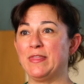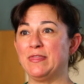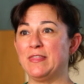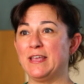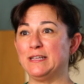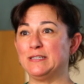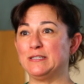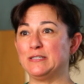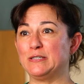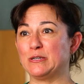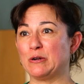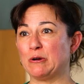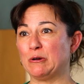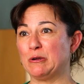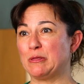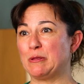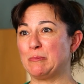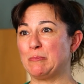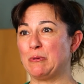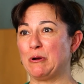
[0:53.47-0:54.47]
when they
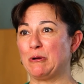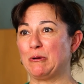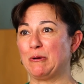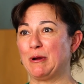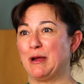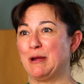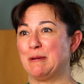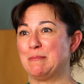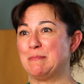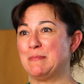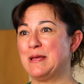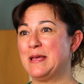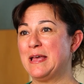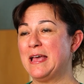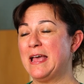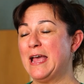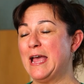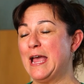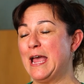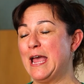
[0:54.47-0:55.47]
start the program.
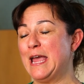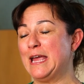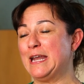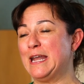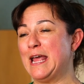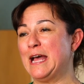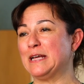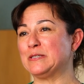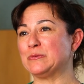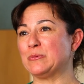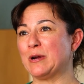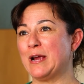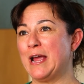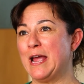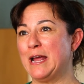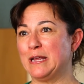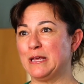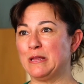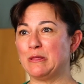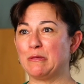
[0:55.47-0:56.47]
And as we're
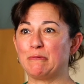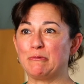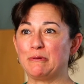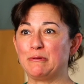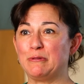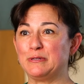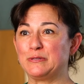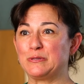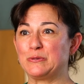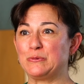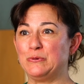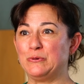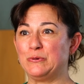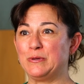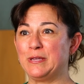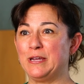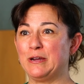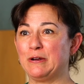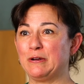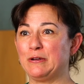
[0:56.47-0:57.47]
heading through the school
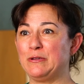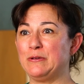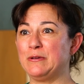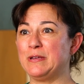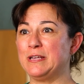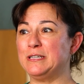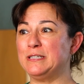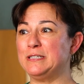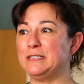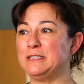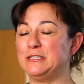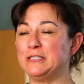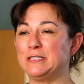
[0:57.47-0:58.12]
year, you can